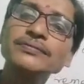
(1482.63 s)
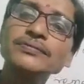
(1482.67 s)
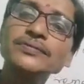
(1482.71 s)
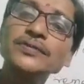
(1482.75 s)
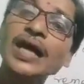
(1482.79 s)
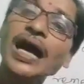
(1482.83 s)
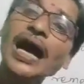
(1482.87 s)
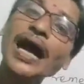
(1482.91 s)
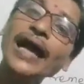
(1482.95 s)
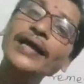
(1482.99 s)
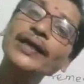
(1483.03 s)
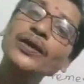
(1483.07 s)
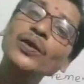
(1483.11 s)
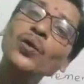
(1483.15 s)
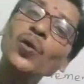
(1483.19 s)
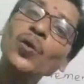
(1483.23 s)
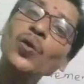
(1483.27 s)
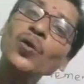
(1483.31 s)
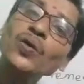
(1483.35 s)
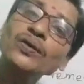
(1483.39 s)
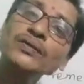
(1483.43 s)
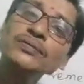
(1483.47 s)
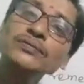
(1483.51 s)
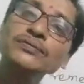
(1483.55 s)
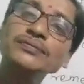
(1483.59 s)
I
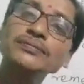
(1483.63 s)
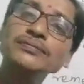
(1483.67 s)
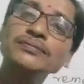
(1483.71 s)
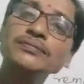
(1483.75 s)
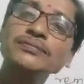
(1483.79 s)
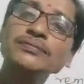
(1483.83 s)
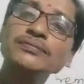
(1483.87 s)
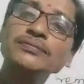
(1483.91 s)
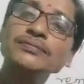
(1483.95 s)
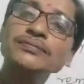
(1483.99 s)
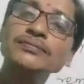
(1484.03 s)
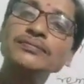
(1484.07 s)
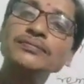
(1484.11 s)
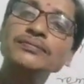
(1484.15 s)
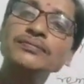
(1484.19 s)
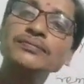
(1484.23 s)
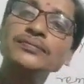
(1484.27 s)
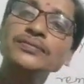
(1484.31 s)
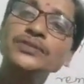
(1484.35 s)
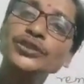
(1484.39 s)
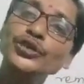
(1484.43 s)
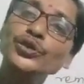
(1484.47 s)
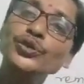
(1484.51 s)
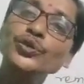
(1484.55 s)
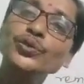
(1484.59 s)
know
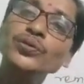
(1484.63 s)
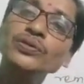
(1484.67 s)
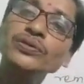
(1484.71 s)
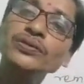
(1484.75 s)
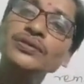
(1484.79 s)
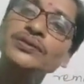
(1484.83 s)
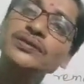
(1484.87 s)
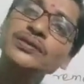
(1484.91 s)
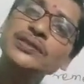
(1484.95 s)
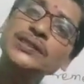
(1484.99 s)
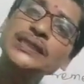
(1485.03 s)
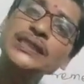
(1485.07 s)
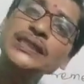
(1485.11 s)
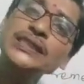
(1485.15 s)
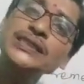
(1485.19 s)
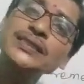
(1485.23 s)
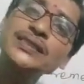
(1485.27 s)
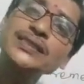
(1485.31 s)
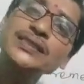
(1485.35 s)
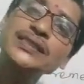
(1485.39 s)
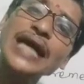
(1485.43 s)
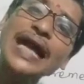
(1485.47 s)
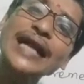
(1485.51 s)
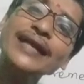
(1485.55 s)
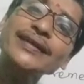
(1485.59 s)
you since
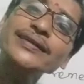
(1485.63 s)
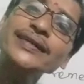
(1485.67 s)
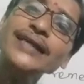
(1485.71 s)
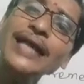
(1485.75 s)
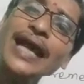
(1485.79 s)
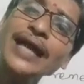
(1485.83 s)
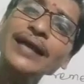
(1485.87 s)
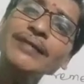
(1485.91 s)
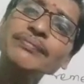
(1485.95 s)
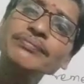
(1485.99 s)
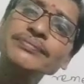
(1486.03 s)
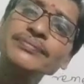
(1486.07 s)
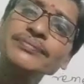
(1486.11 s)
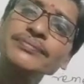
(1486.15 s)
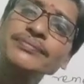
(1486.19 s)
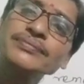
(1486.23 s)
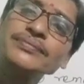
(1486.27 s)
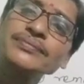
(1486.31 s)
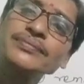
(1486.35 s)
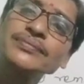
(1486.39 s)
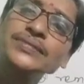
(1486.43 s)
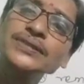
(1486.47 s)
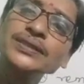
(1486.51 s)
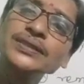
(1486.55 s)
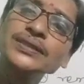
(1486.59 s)
that time.
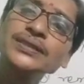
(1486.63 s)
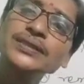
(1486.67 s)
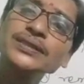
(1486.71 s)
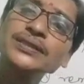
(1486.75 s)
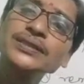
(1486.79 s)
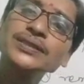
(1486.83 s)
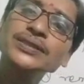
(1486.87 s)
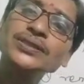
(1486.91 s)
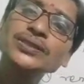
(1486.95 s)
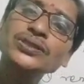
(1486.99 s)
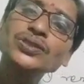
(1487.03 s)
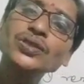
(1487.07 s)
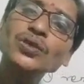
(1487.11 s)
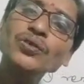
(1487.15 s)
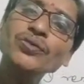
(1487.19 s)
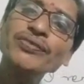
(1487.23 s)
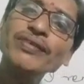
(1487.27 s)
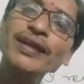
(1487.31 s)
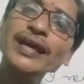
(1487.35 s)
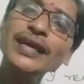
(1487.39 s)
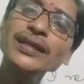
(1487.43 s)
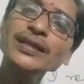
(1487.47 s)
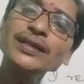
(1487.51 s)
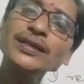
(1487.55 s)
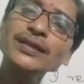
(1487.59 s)
So
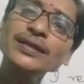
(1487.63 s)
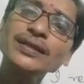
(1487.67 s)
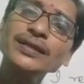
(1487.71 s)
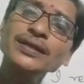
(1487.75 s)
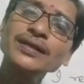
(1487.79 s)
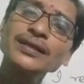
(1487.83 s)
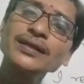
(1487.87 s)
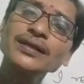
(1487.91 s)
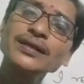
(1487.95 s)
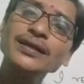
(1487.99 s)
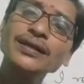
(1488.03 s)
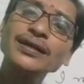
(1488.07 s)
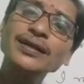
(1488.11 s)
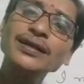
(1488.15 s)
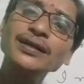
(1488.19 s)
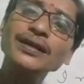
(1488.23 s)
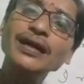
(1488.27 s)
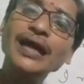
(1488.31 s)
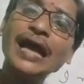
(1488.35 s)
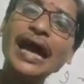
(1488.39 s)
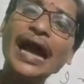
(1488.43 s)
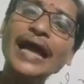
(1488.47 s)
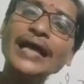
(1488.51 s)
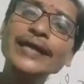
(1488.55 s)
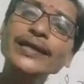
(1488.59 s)
when
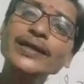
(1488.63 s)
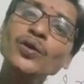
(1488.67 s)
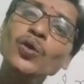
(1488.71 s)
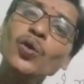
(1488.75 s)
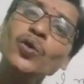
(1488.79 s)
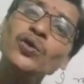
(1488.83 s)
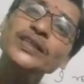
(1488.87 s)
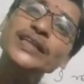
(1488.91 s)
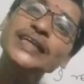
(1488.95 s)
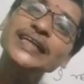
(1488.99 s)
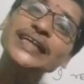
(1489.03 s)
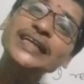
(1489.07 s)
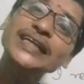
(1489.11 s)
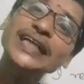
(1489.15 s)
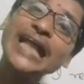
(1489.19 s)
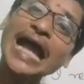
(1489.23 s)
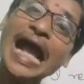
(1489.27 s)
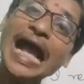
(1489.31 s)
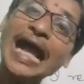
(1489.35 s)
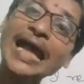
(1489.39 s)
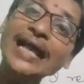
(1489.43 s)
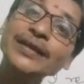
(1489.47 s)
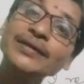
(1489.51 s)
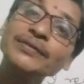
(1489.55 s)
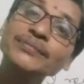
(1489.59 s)
I know the
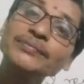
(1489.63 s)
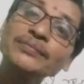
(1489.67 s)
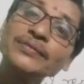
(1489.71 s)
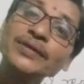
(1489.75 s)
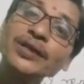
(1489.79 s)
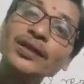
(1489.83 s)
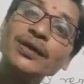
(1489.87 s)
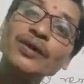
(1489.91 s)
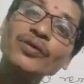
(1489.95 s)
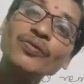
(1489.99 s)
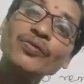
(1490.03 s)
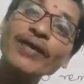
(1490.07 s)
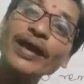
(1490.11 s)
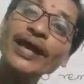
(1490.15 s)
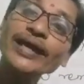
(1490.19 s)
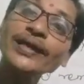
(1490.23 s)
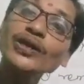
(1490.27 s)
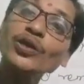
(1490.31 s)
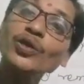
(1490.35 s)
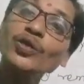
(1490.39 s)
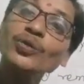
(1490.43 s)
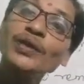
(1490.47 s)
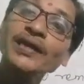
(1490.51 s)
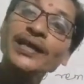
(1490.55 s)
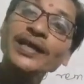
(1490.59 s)
time when you
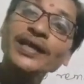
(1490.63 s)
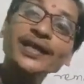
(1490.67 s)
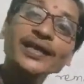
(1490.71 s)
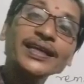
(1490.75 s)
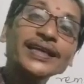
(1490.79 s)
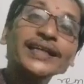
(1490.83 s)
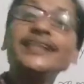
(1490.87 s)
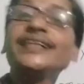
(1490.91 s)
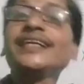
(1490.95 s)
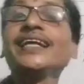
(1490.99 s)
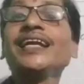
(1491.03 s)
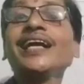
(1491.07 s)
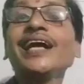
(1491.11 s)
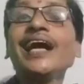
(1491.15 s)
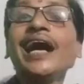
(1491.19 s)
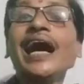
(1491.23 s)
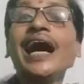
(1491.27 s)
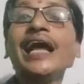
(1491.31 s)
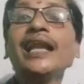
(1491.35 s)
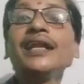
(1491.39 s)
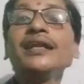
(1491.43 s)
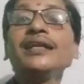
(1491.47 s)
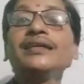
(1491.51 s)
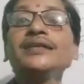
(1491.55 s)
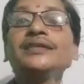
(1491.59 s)
were a little
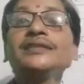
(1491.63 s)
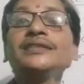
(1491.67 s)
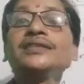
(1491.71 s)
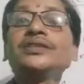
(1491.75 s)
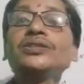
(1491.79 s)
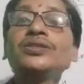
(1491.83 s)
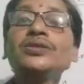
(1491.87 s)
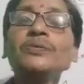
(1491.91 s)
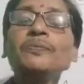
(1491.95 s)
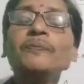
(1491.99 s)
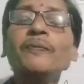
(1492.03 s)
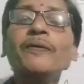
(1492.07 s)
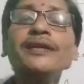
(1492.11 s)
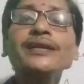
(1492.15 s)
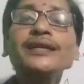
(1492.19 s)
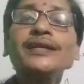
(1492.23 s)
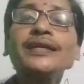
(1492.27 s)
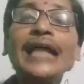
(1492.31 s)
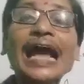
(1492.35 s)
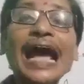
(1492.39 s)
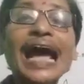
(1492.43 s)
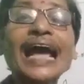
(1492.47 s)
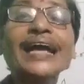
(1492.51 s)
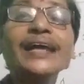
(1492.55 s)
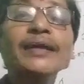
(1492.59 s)
girl. So for
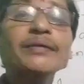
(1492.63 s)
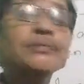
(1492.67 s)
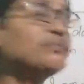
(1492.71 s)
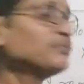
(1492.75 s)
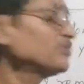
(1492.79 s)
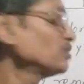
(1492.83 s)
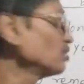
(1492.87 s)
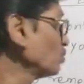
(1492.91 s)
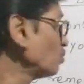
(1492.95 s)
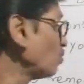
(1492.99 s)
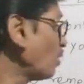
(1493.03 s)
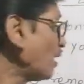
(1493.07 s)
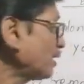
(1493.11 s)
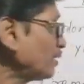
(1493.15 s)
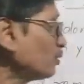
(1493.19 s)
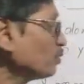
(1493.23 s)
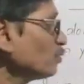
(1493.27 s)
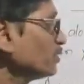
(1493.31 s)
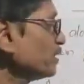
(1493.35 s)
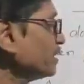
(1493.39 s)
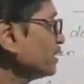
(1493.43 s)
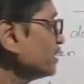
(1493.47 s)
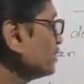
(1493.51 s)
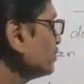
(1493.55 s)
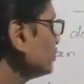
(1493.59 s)
time, what we
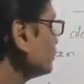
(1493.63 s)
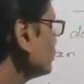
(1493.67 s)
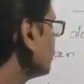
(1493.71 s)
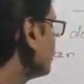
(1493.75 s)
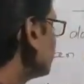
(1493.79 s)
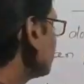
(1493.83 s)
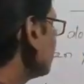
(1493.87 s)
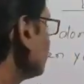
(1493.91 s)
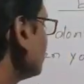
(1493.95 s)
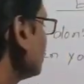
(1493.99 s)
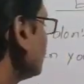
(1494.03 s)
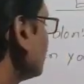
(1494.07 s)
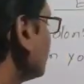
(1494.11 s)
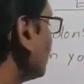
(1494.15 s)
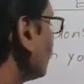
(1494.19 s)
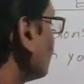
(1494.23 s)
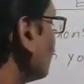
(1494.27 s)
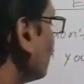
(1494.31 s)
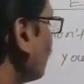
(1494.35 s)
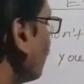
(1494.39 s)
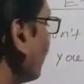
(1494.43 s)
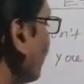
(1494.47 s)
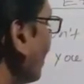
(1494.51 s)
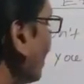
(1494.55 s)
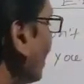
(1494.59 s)
use?
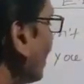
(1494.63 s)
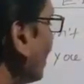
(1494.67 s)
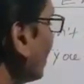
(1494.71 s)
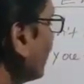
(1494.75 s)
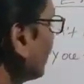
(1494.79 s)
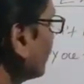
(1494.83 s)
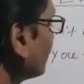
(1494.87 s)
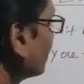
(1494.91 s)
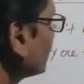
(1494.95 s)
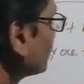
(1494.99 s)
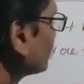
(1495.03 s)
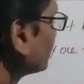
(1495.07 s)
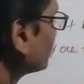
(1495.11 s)
When.